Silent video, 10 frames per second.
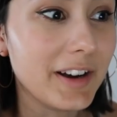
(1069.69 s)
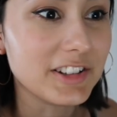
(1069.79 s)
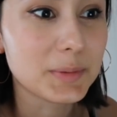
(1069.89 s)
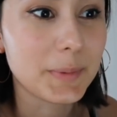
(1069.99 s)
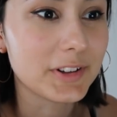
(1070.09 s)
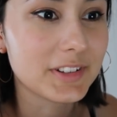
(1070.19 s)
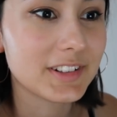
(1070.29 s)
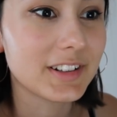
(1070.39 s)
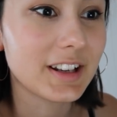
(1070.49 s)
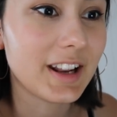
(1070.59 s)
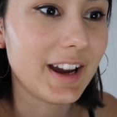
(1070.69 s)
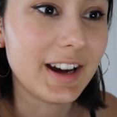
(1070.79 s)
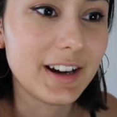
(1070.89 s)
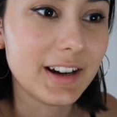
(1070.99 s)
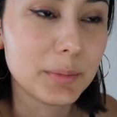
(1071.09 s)
I just posted
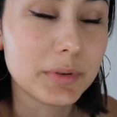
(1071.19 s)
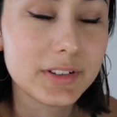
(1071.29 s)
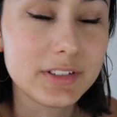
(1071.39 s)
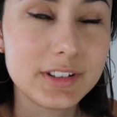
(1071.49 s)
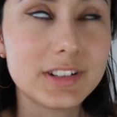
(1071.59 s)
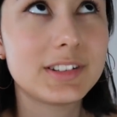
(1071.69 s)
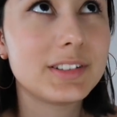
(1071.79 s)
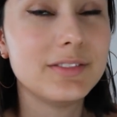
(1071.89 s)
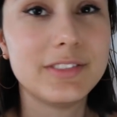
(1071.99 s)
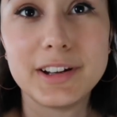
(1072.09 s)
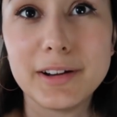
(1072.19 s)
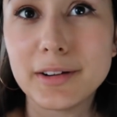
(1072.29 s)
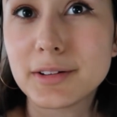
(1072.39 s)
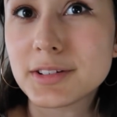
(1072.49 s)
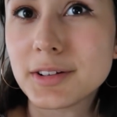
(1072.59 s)
our previous
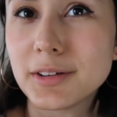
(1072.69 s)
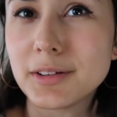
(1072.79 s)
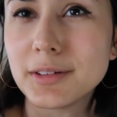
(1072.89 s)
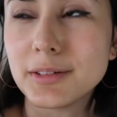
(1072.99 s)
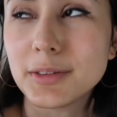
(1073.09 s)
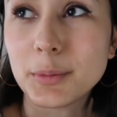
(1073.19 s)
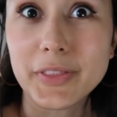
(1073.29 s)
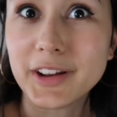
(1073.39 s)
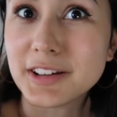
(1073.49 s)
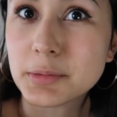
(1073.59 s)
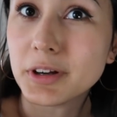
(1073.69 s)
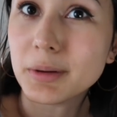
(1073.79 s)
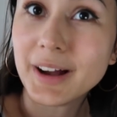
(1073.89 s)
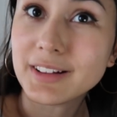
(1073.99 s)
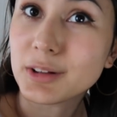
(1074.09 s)
video, so the one that I spoke
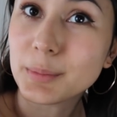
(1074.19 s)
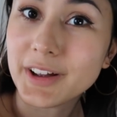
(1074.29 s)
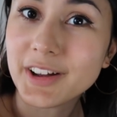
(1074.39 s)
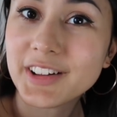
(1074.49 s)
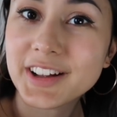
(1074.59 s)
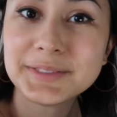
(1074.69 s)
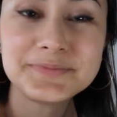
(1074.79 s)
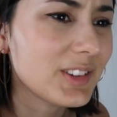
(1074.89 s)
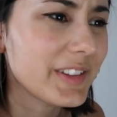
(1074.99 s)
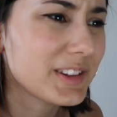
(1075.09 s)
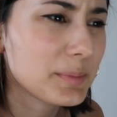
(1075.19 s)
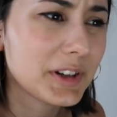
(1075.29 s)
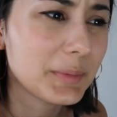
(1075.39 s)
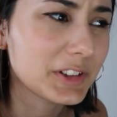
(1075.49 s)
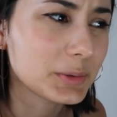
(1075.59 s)
about a little bit earlier. So that's
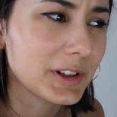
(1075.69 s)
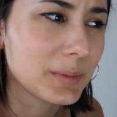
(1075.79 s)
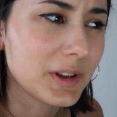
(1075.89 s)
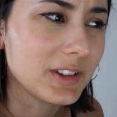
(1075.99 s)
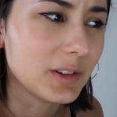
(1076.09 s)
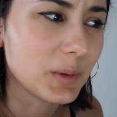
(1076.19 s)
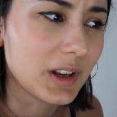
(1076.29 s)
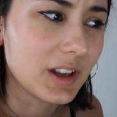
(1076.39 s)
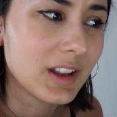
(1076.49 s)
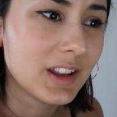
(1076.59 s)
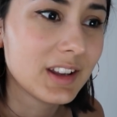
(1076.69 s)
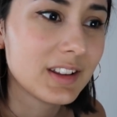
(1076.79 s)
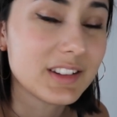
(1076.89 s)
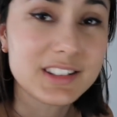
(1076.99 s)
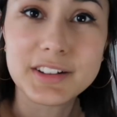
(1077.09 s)
pretty much what I've been doing
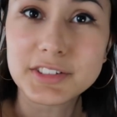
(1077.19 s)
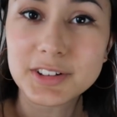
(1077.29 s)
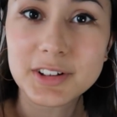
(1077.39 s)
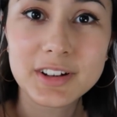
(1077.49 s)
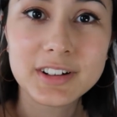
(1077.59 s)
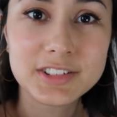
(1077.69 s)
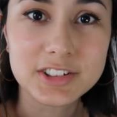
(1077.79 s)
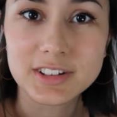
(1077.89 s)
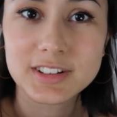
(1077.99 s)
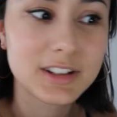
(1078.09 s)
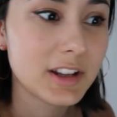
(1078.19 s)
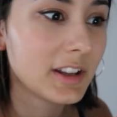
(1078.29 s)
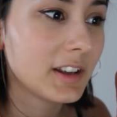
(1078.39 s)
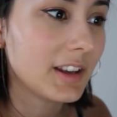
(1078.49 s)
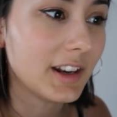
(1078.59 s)
this afternoon, just
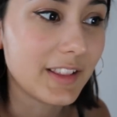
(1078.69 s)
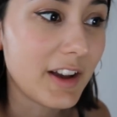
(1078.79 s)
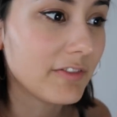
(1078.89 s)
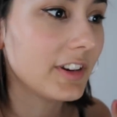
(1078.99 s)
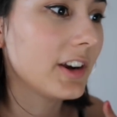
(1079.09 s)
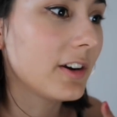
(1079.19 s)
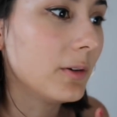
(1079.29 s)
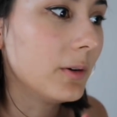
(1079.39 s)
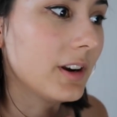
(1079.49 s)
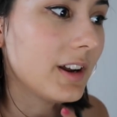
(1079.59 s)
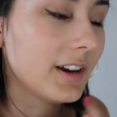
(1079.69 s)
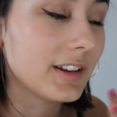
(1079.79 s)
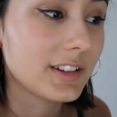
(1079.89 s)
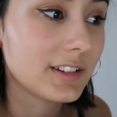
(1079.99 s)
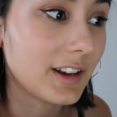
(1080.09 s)
getting that video
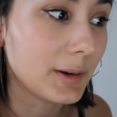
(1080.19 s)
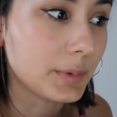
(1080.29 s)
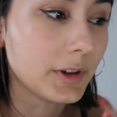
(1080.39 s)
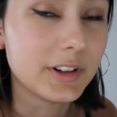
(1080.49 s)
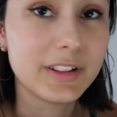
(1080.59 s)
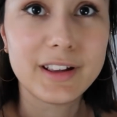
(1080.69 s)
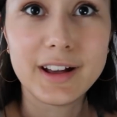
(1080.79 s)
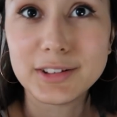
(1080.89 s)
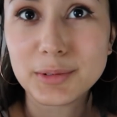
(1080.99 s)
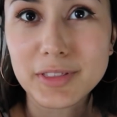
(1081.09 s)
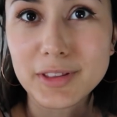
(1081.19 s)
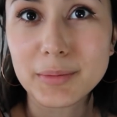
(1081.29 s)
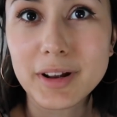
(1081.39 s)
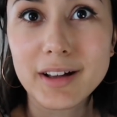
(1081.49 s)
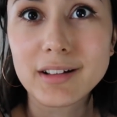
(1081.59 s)
organized, uploading that, doing
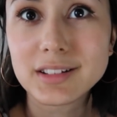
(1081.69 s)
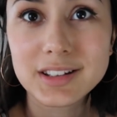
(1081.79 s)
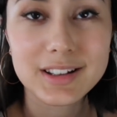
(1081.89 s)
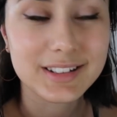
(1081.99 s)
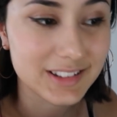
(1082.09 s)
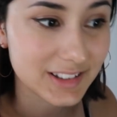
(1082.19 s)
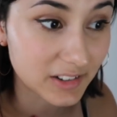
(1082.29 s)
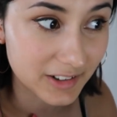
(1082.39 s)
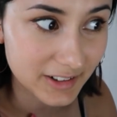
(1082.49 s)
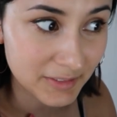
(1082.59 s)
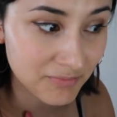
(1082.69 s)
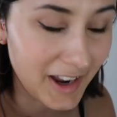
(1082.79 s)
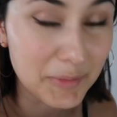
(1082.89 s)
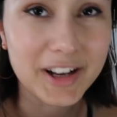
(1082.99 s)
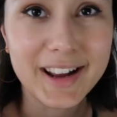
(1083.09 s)
thumbnails, etc.
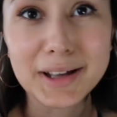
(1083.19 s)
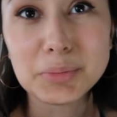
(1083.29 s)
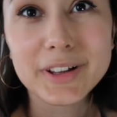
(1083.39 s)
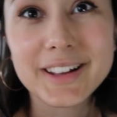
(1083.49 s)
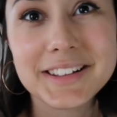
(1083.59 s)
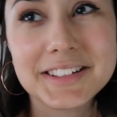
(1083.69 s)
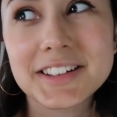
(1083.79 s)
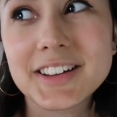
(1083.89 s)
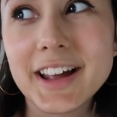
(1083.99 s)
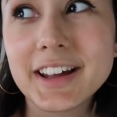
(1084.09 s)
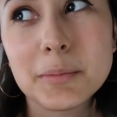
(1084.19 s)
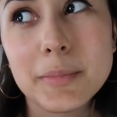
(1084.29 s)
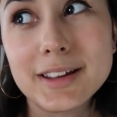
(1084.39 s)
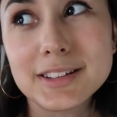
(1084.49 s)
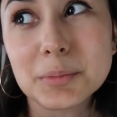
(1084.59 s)
I mean, I had plans to like
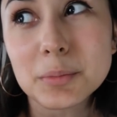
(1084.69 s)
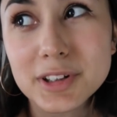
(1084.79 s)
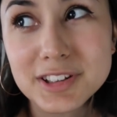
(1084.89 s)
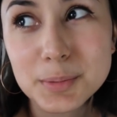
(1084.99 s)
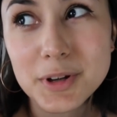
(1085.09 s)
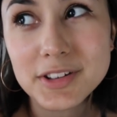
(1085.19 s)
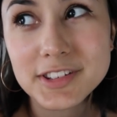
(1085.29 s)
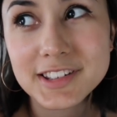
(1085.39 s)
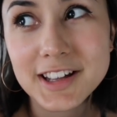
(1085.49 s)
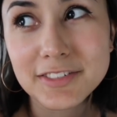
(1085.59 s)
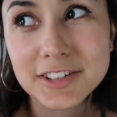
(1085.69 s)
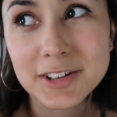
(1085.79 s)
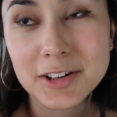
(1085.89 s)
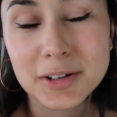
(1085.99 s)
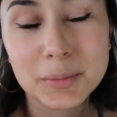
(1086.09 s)
make some bliss balls this
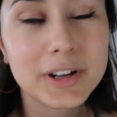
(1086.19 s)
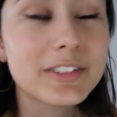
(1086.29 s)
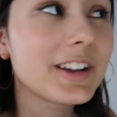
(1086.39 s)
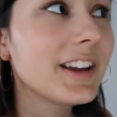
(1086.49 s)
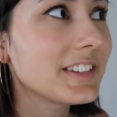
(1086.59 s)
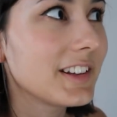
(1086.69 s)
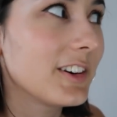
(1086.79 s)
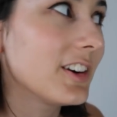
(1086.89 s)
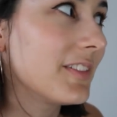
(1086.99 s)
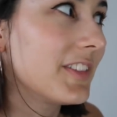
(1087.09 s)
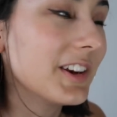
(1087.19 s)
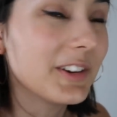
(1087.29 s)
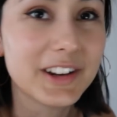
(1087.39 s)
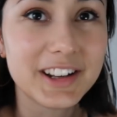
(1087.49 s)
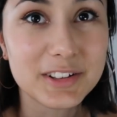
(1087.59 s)
afternoon, but I realized that I don't have the
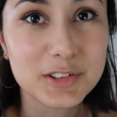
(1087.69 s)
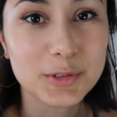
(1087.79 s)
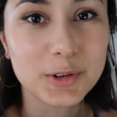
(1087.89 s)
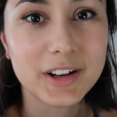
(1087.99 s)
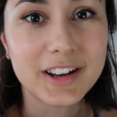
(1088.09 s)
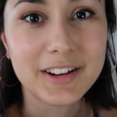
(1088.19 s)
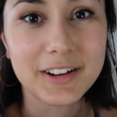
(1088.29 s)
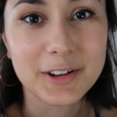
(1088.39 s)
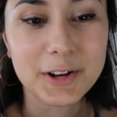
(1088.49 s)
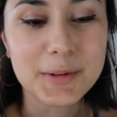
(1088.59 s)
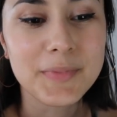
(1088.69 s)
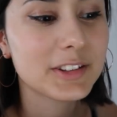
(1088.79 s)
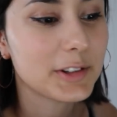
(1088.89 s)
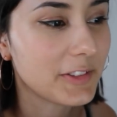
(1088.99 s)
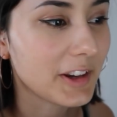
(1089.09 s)
ingredients for it here at home.
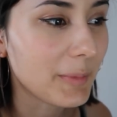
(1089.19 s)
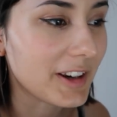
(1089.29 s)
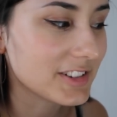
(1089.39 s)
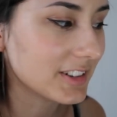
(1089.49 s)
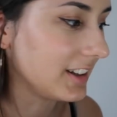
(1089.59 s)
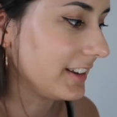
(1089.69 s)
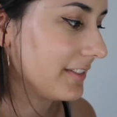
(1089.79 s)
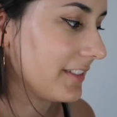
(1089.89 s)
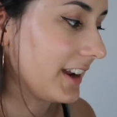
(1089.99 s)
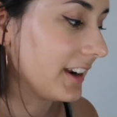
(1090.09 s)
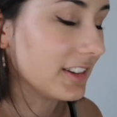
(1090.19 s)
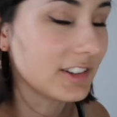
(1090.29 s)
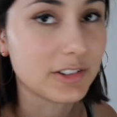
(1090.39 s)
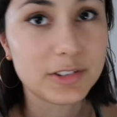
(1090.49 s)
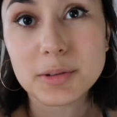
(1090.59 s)
So I think I'm actually gonna leave that
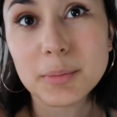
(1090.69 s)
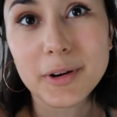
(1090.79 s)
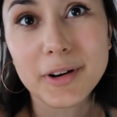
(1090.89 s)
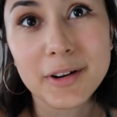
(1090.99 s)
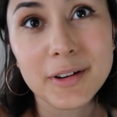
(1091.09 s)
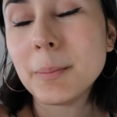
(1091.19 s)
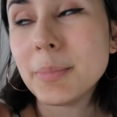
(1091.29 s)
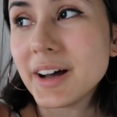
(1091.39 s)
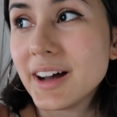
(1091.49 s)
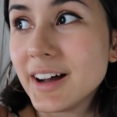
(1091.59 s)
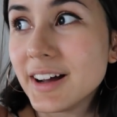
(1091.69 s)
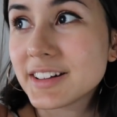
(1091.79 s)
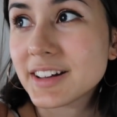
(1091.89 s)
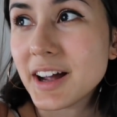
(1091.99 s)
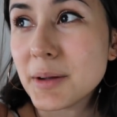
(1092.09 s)
until tomorrow, but
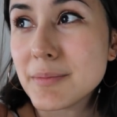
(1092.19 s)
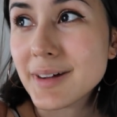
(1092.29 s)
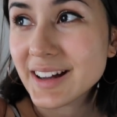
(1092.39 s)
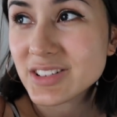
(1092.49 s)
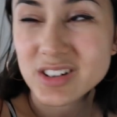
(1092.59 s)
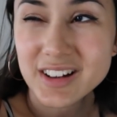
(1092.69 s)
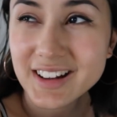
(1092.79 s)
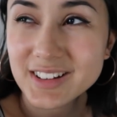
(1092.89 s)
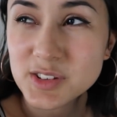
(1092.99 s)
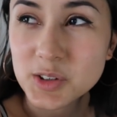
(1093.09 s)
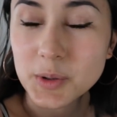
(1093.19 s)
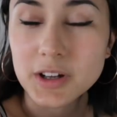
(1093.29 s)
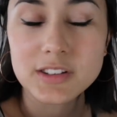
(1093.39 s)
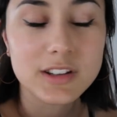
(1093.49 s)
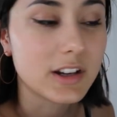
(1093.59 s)
I might try and
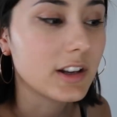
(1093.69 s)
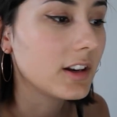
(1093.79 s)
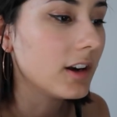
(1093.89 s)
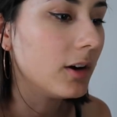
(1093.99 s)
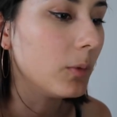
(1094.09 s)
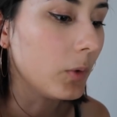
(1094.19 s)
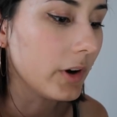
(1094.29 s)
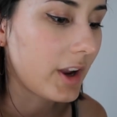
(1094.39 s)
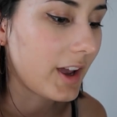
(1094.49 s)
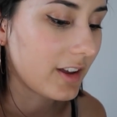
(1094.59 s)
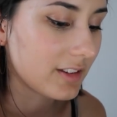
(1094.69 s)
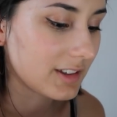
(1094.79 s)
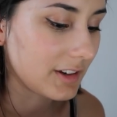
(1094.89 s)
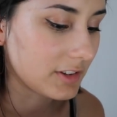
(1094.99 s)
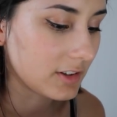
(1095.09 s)
squeeze in a workout this
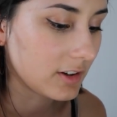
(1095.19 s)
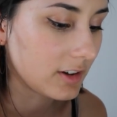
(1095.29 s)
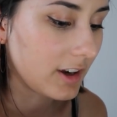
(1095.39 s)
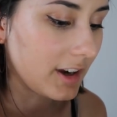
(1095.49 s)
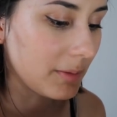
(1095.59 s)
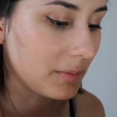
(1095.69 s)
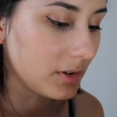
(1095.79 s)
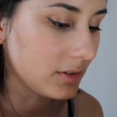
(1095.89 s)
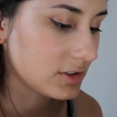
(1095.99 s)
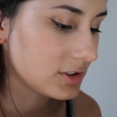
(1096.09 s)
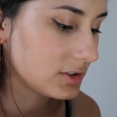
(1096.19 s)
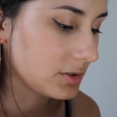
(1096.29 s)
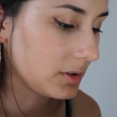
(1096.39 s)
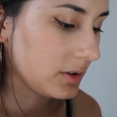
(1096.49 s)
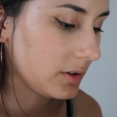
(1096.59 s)
afternoon. I'm not
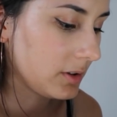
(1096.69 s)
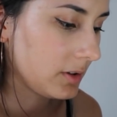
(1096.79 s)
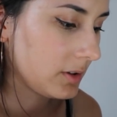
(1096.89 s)
sure.